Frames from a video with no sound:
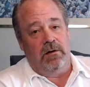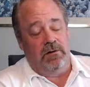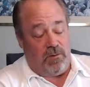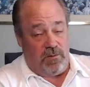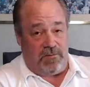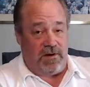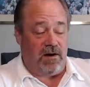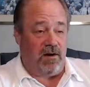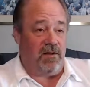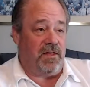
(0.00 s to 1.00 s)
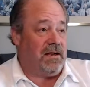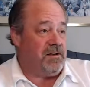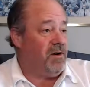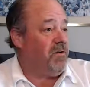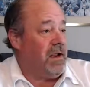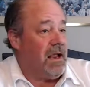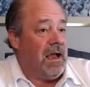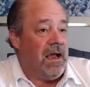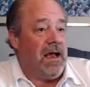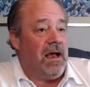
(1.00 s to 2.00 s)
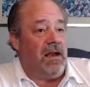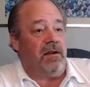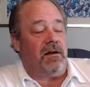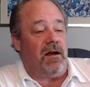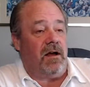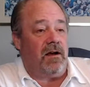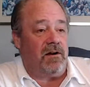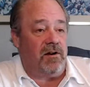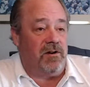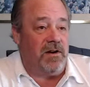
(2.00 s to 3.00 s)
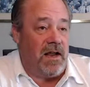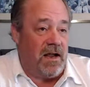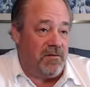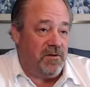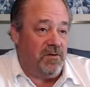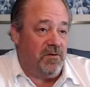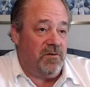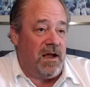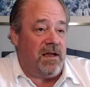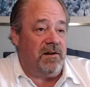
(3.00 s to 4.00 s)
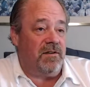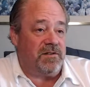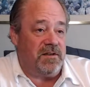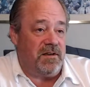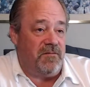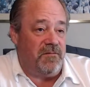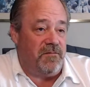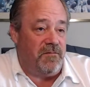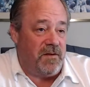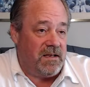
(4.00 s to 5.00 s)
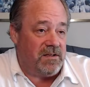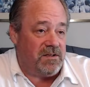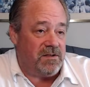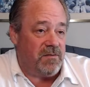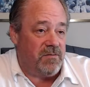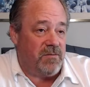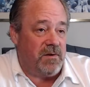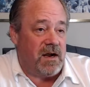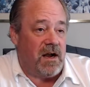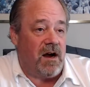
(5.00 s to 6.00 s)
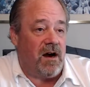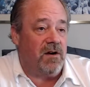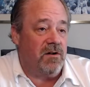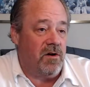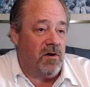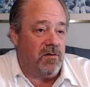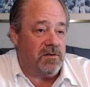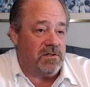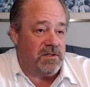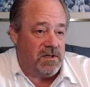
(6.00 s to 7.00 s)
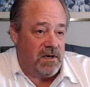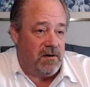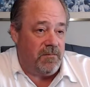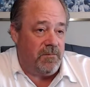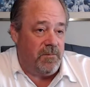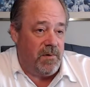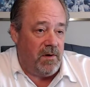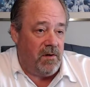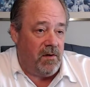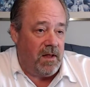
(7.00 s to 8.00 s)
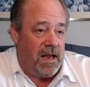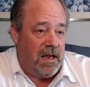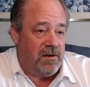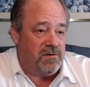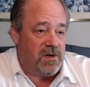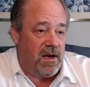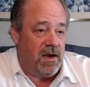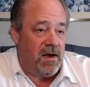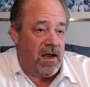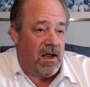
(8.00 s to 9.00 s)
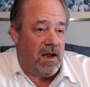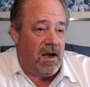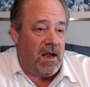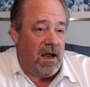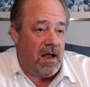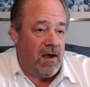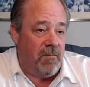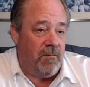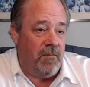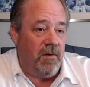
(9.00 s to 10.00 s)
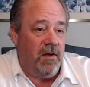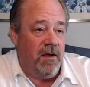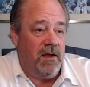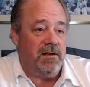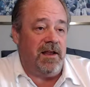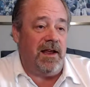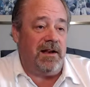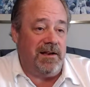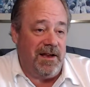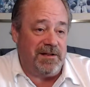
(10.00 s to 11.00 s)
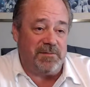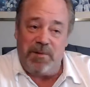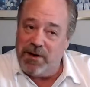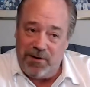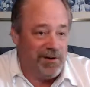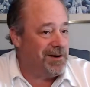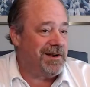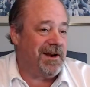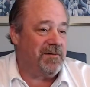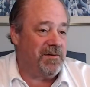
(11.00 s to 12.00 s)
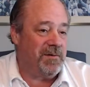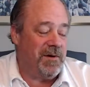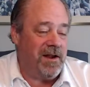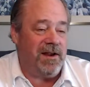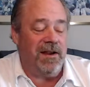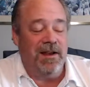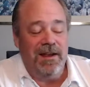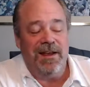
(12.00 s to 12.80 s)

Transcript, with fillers: So we've got all that going on. Uh, good afternoon, Adelson, Vince, Ricardo, Tim, Bill, Ange, and NM. Dan gets better looking every week.